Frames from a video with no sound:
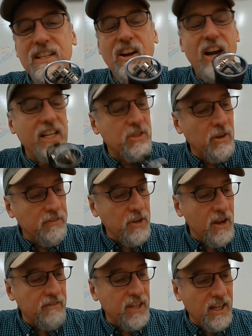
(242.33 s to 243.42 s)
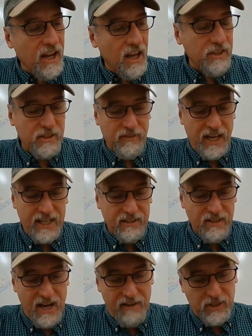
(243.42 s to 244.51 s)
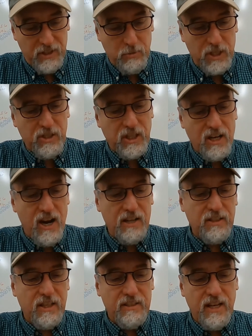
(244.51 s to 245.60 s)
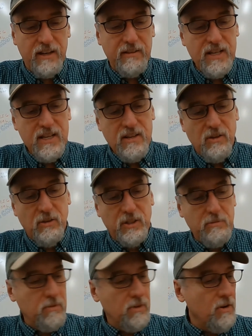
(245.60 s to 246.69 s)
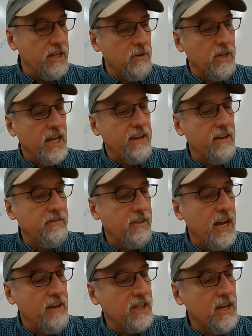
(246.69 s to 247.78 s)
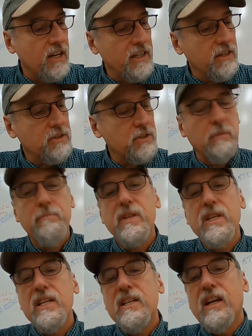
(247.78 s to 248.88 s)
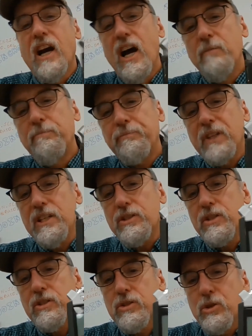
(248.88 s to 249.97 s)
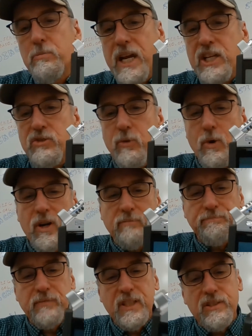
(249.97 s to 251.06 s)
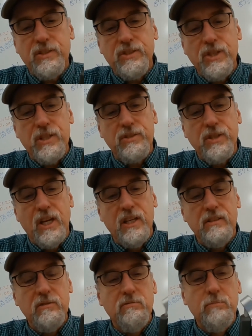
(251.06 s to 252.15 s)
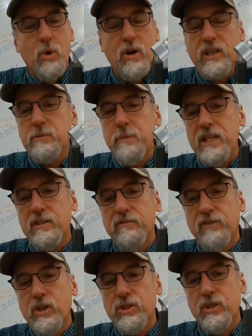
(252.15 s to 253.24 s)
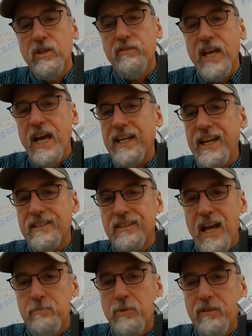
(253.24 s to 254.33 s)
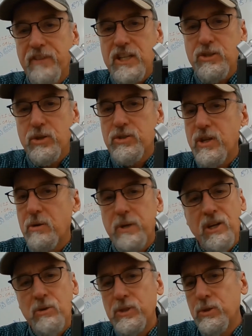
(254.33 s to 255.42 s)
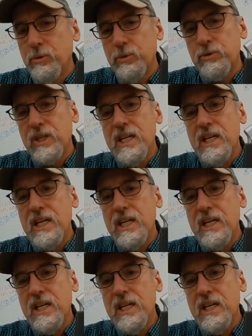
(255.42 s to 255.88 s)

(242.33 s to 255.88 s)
All right, so if you have the other device, now I have to switch the cards because I don't, I have a card in here. So this is a Zoom H4. It's just a more expensive version of that. It has a lot more features that we don't use.